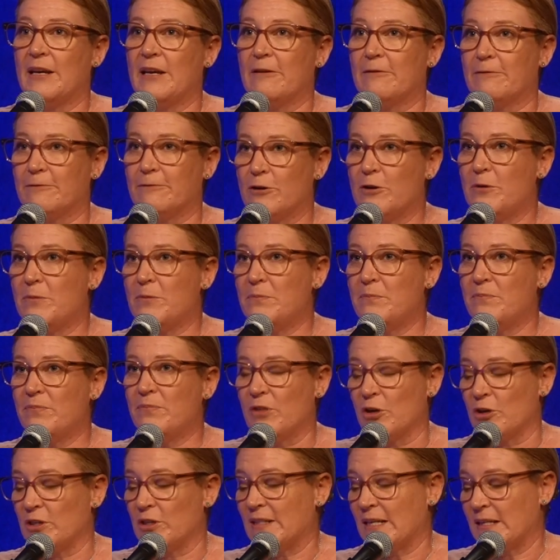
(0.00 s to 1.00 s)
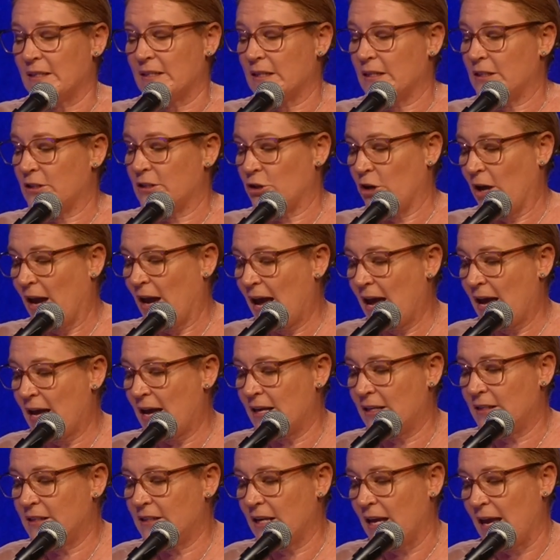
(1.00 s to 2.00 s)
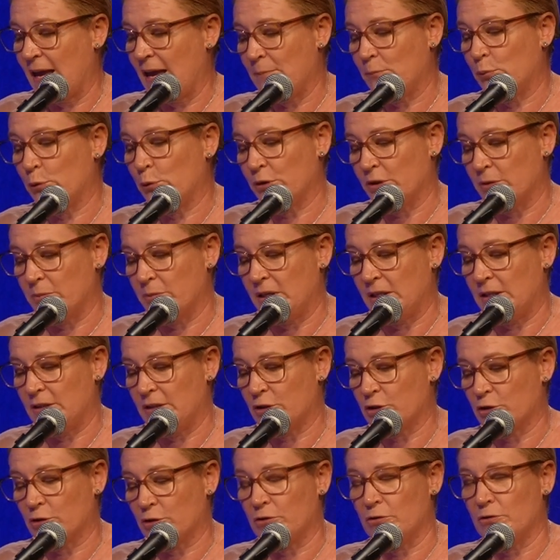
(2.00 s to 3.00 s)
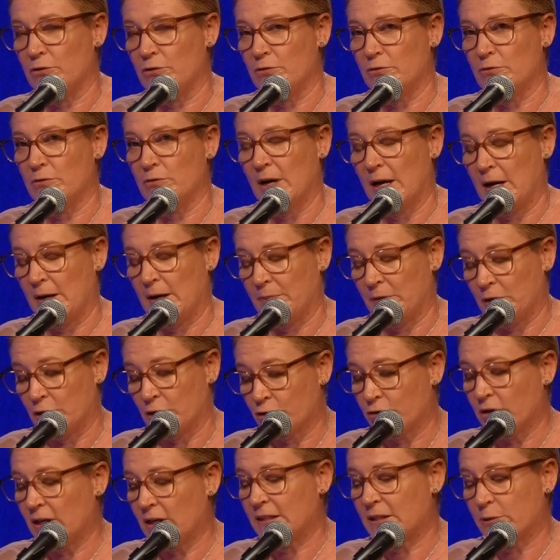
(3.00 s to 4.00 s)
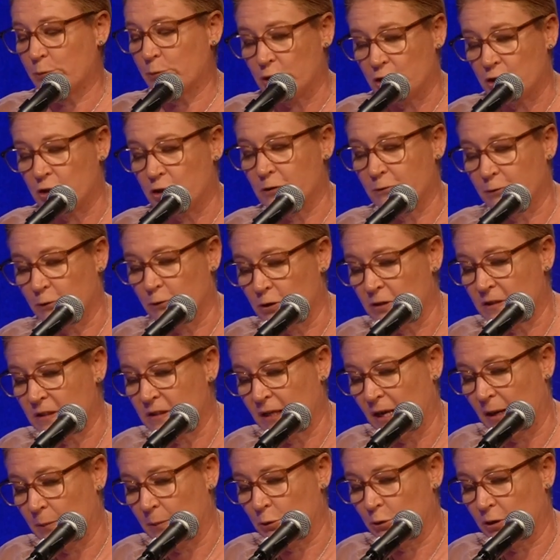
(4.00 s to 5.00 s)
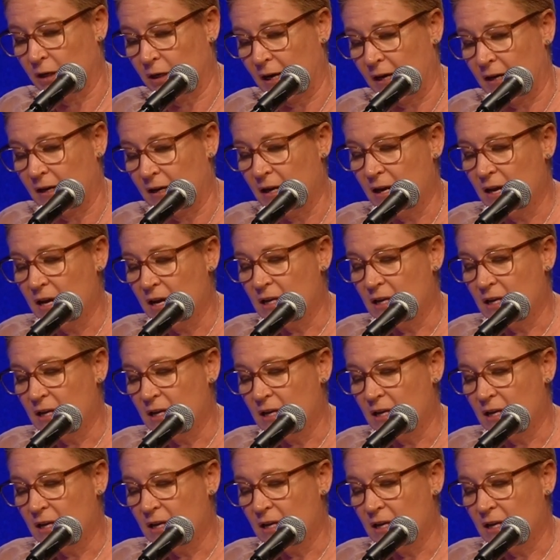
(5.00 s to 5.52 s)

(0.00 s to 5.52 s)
from those assets you had and put them into the trust, which defers the capital gain.